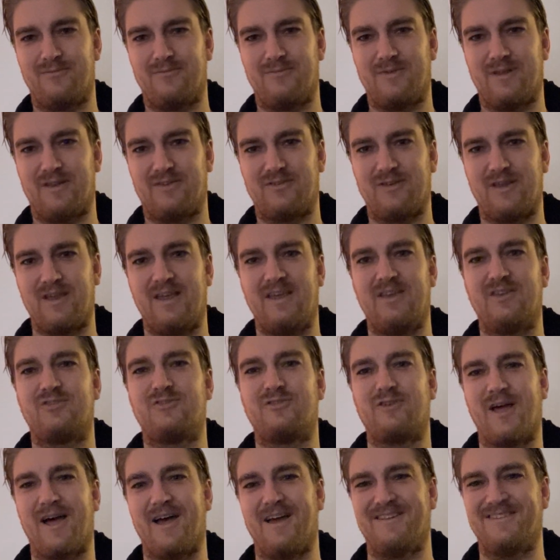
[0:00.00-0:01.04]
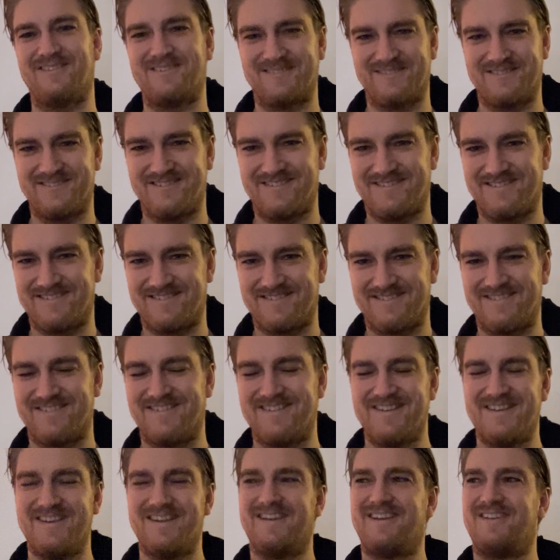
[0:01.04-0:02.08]
let's say, his side.
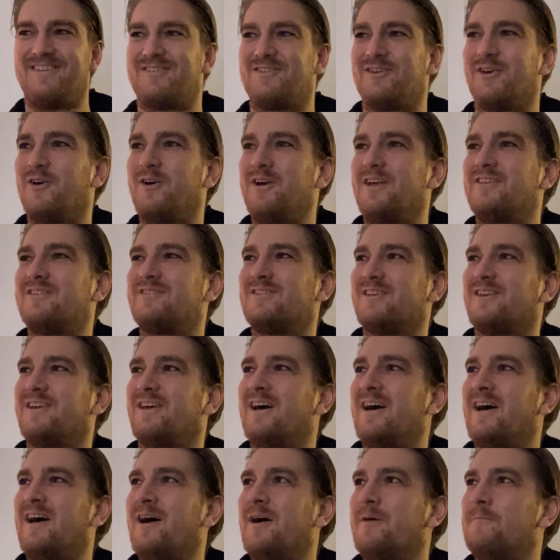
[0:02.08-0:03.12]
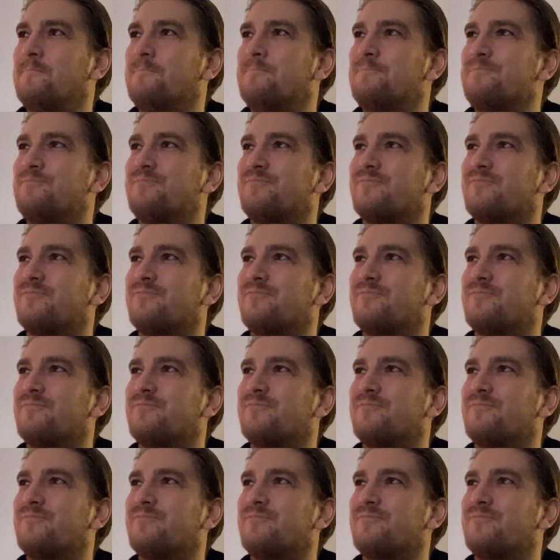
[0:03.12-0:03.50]
So it's a